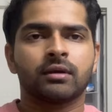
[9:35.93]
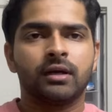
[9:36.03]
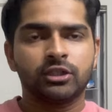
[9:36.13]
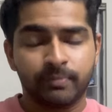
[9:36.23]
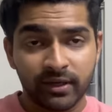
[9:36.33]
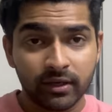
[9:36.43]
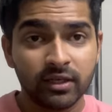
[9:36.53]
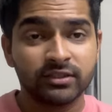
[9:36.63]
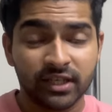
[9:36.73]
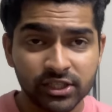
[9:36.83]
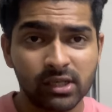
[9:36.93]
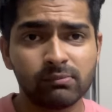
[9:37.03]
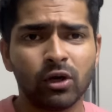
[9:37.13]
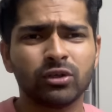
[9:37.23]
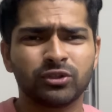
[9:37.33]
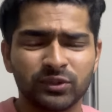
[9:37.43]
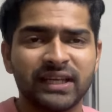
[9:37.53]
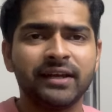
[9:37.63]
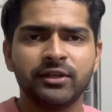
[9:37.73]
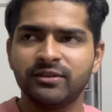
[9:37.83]
a particular section mock so
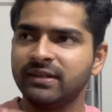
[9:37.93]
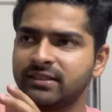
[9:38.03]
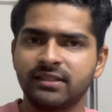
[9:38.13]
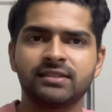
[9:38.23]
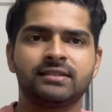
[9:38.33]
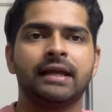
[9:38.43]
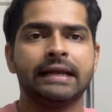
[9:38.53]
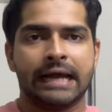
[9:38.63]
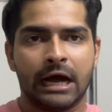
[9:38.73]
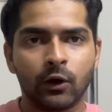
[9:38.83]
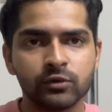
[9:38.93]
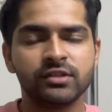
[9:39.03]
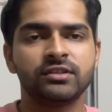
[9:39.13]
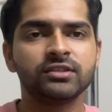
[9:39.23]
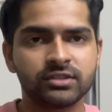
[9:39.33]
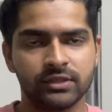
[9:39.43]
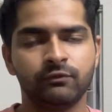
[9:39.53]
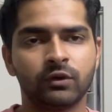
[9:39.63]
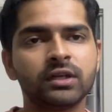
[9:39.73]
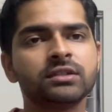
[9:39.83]
that you will understand how the system
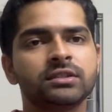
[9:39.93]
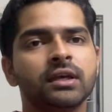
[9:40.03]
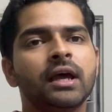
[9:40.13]
works